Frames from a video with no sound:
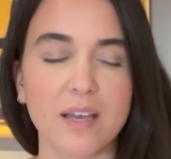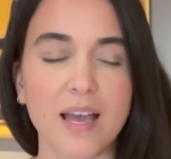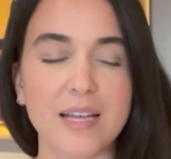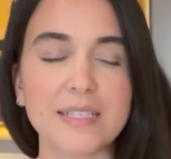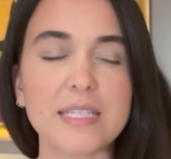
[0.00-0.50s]

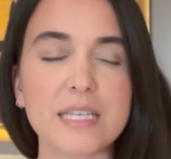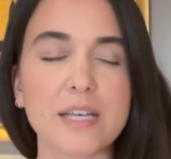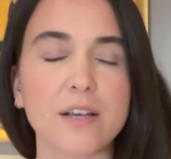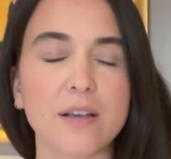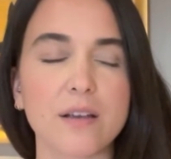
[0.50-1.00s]
And
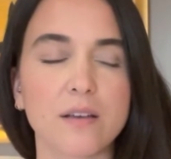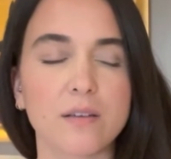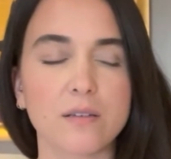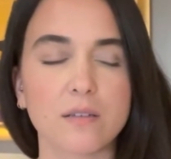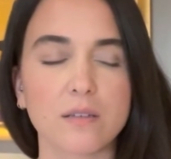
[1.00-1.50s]
dear
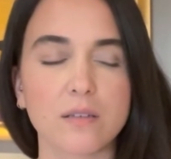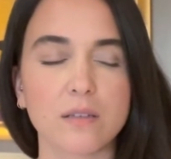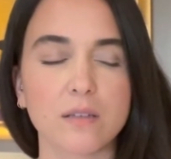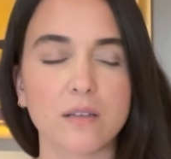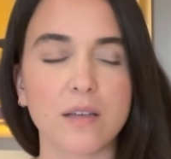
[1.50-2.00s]

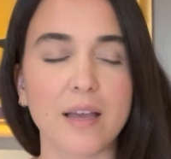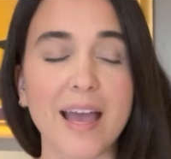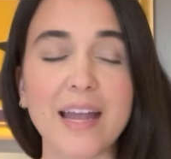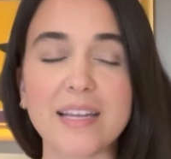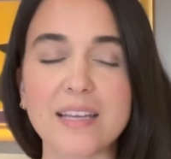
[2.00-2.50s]

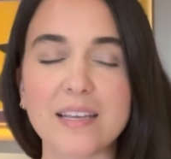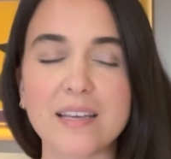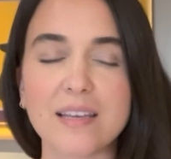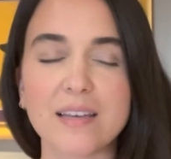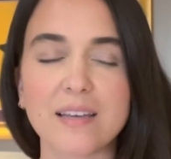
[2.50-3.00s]

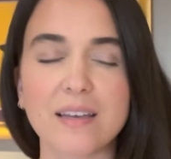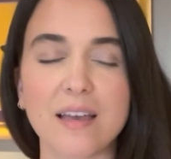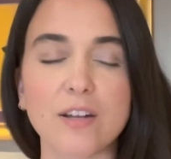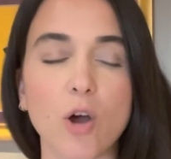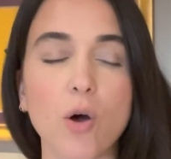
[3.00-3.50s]
any
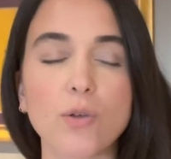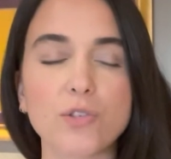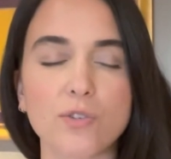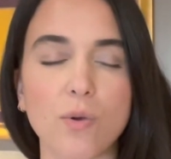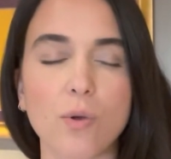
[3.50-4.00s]
and all
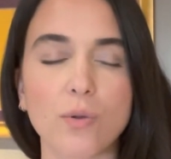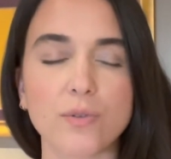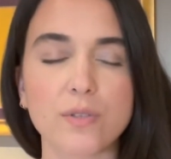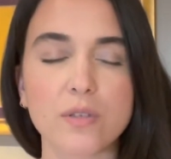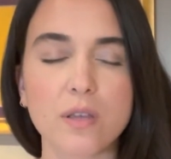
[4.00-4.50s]

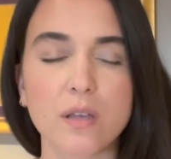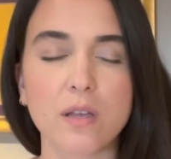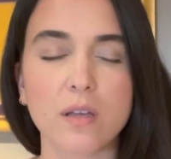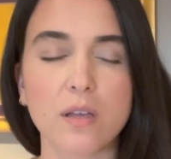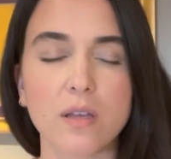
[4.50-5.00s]
souls
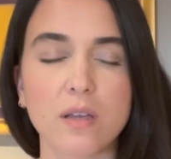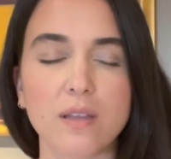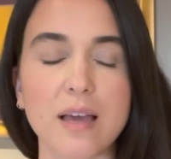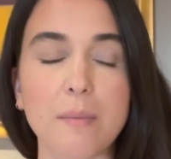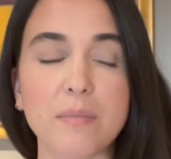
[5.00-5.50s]

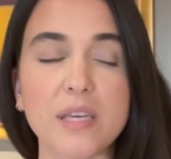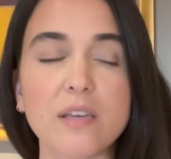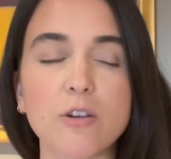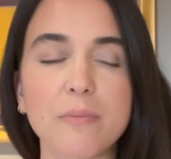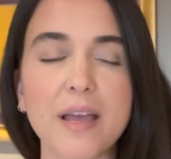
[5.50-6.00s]
that
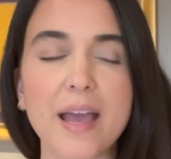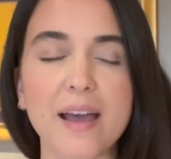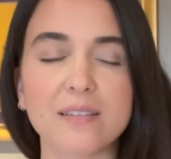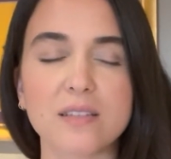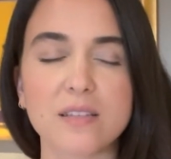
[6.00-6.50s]
me or my
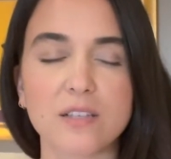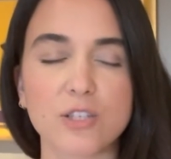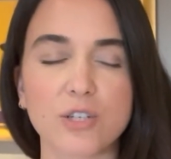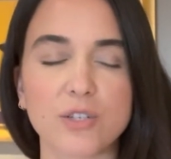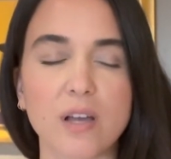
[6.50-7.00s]

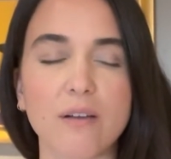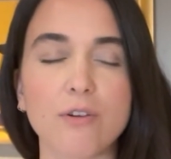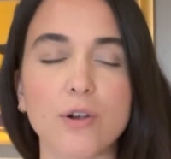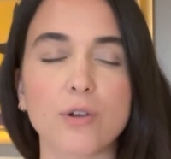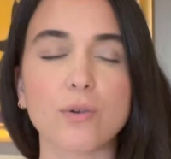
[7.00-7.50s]
ancestors have
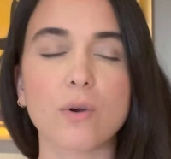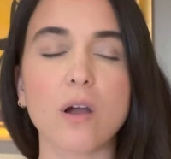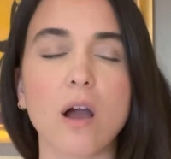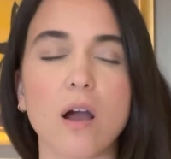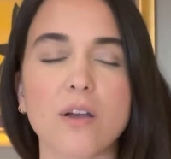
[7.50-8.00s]
hurt or
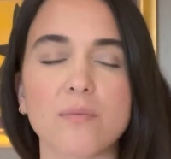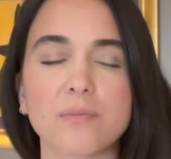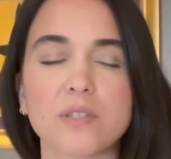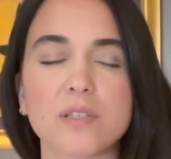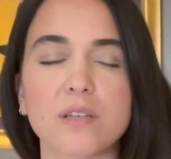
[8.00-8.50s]

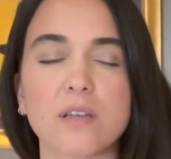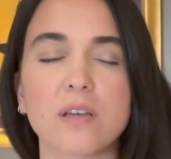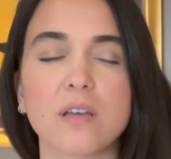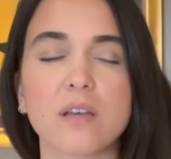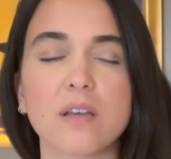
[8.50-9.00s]
harmed
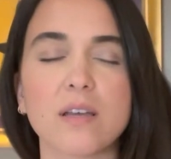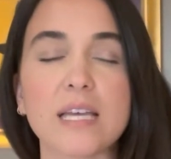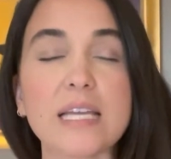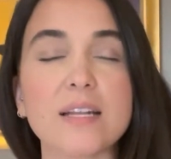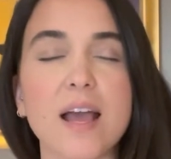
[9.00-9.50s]

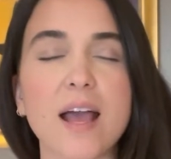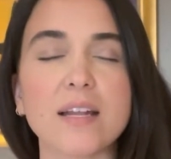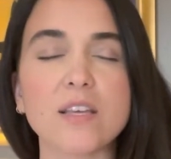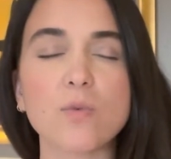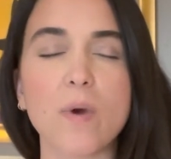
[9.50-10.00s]
in
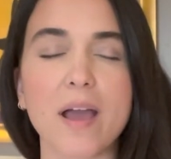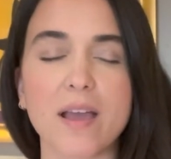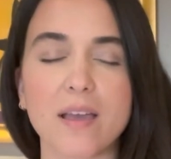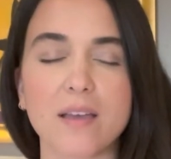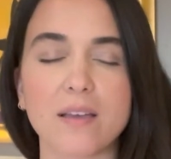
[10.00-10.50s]
any
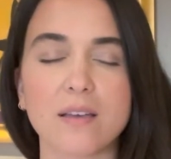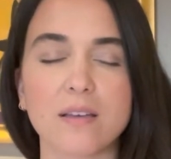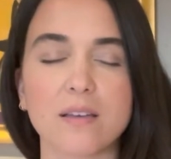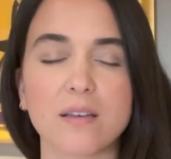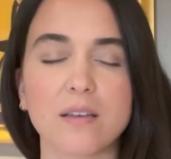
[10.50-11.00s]
way
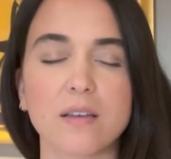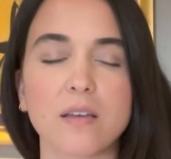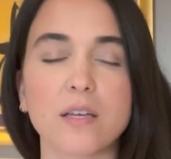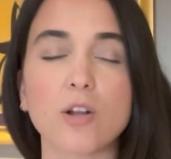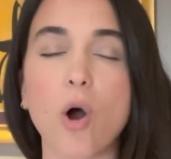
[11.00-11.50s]

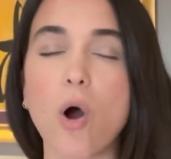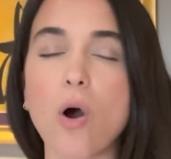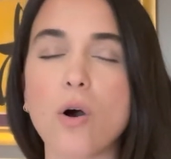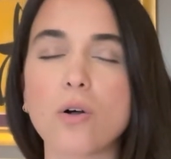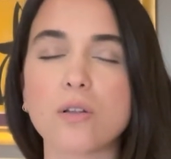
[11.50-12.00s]
in
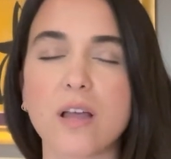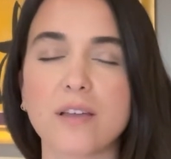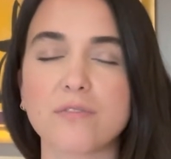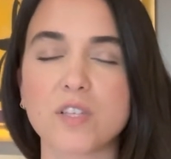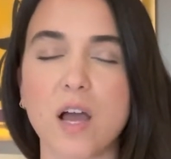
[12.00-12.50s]
all
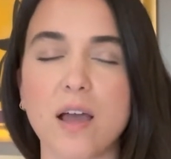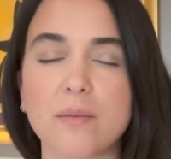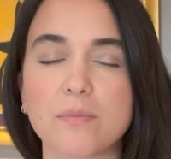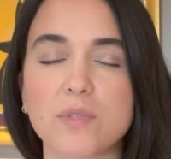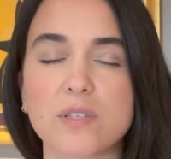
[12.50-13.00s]

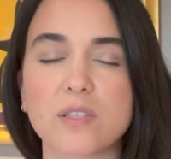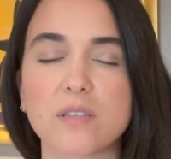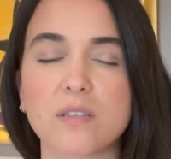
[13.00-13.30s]
lifetimes,